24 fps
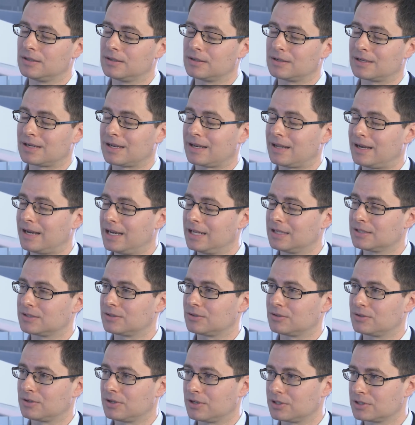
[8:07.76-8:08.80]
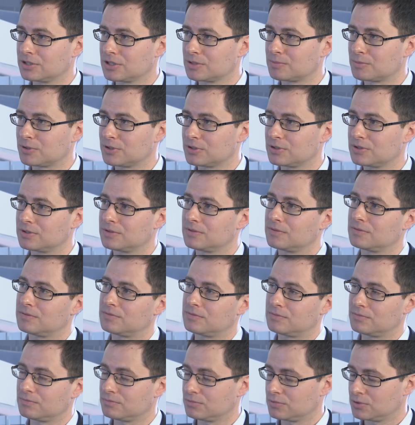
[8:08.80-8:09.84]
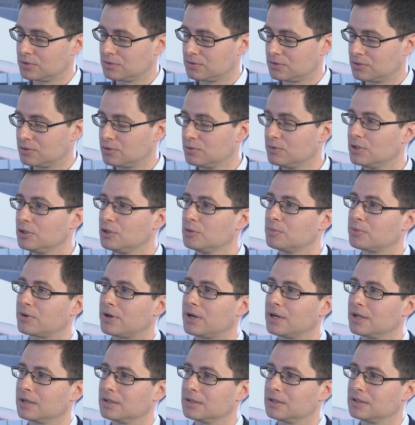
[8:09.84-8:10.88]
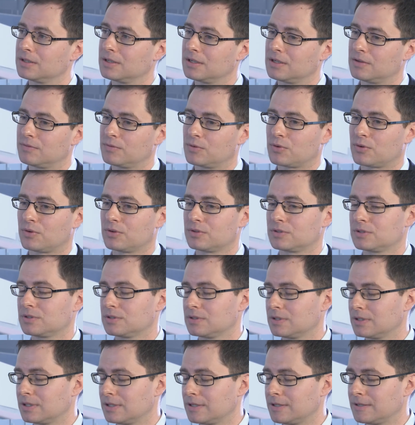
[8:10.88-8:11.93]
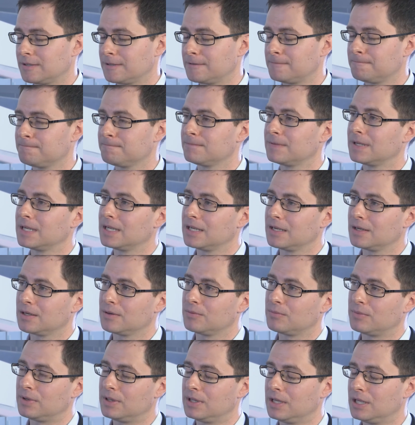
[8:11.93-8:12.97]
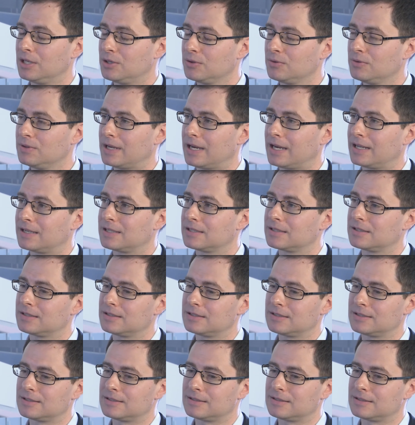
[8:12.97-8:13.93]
clients or customers to the new product. And of course, when they do that,